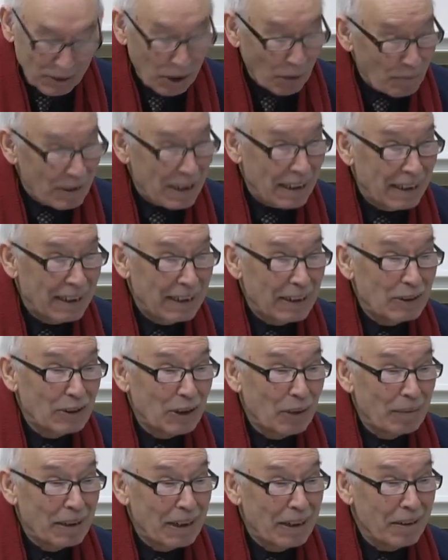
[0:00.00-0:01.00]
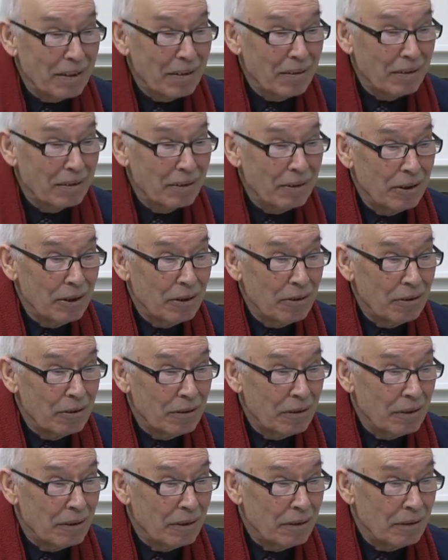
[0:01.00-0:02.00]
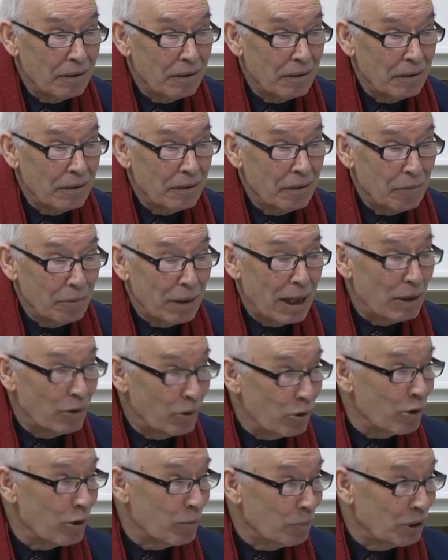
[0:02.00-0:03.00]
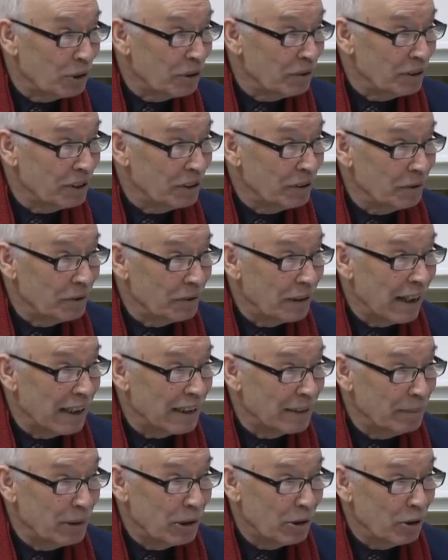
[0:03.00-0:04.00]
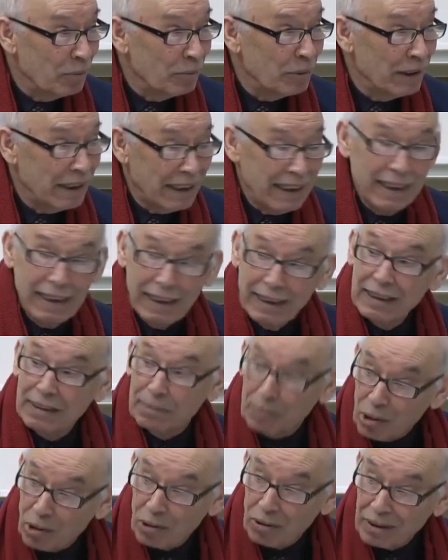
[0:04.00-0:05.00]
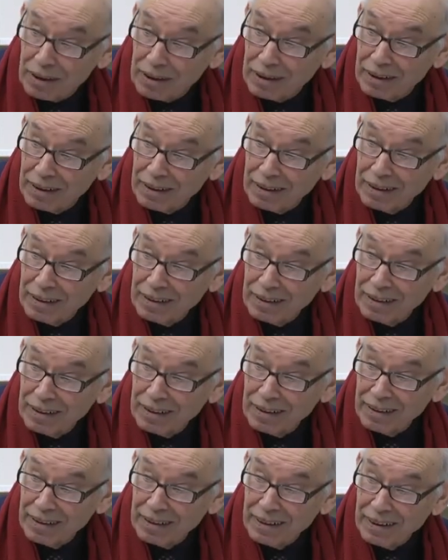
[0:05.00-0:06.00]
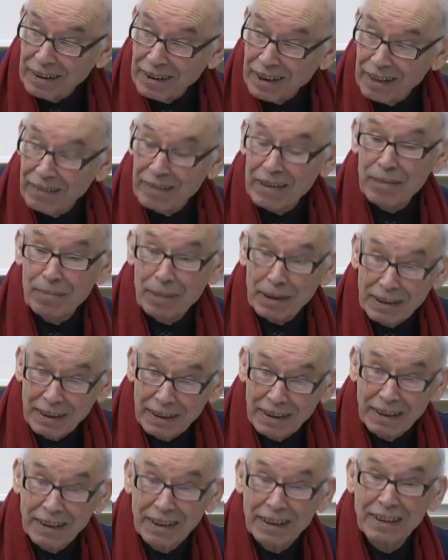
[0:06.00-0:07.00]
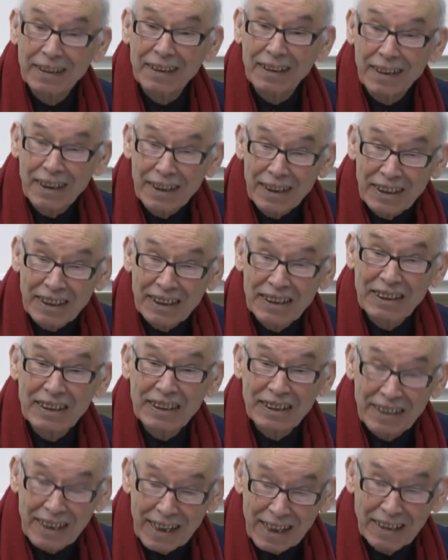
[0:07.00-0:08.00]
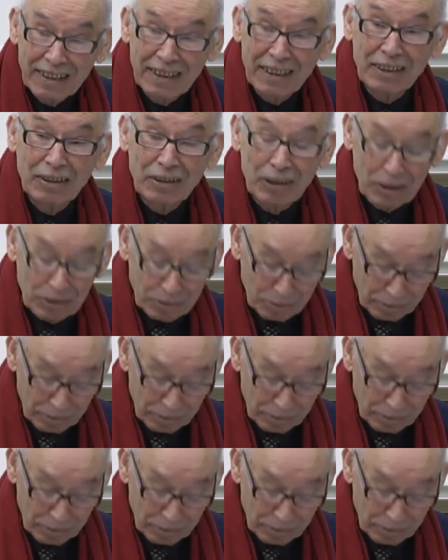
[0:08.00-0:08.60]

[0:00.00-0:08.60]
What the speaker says: something wrong when corruption has become the elite sport. Everybody is running